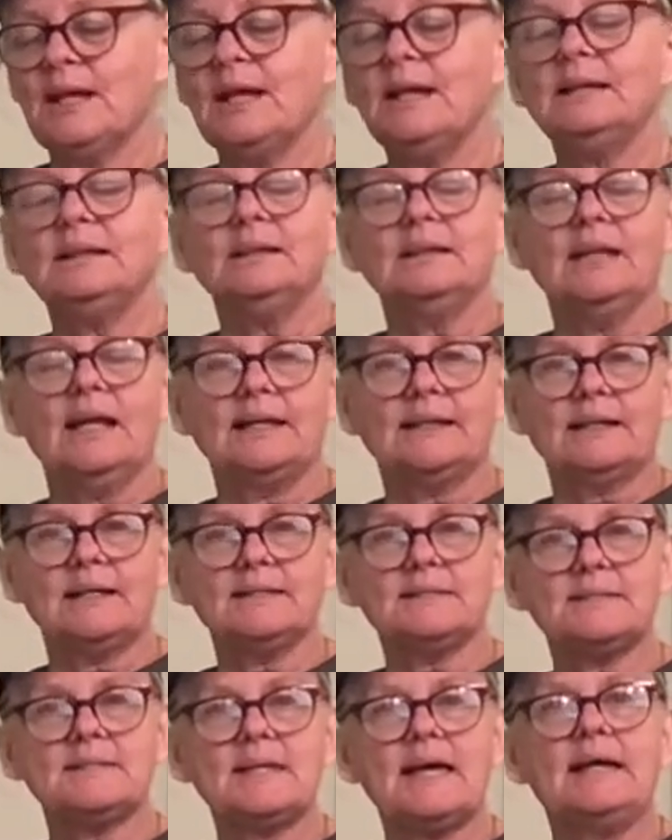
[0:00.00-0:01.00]
Like I
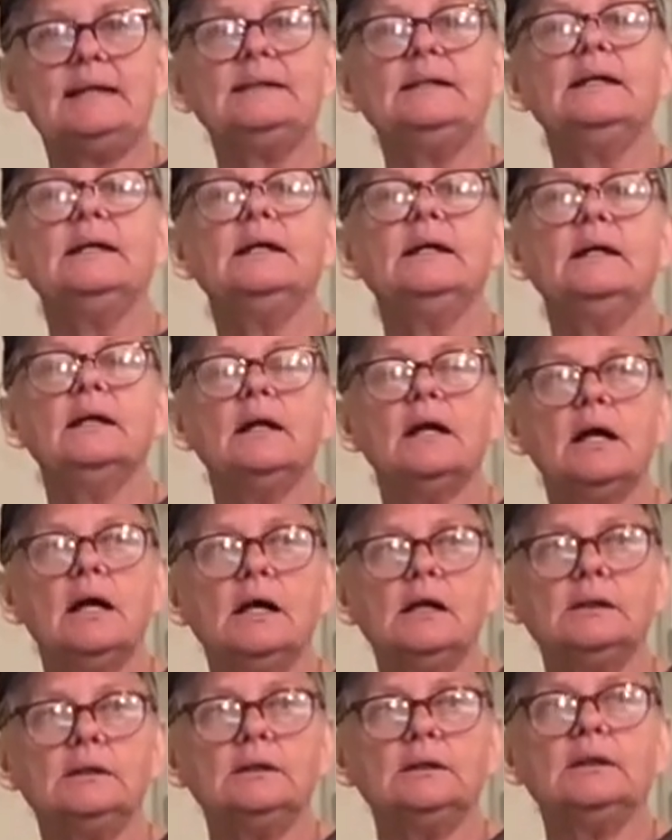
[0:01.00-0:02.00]
said,
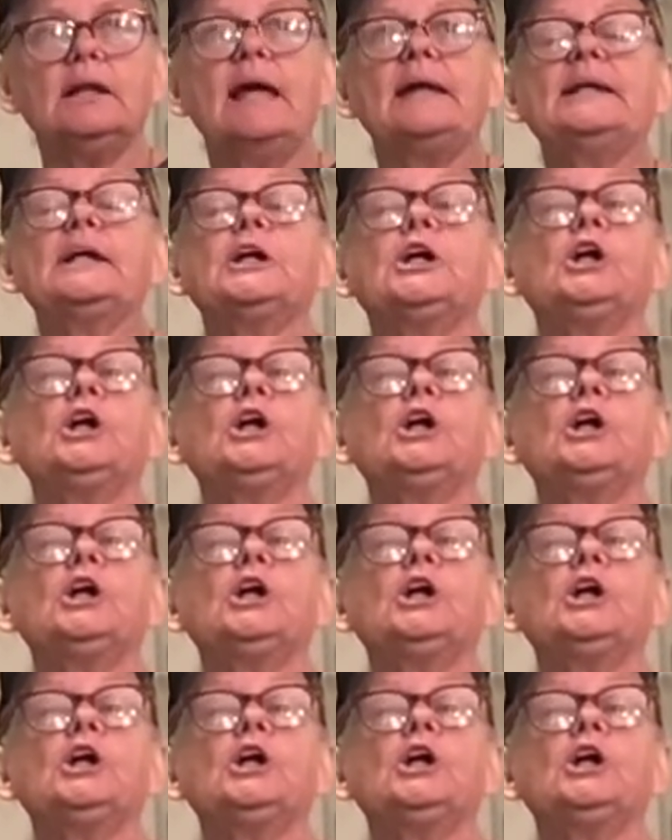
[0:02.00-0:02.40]
let it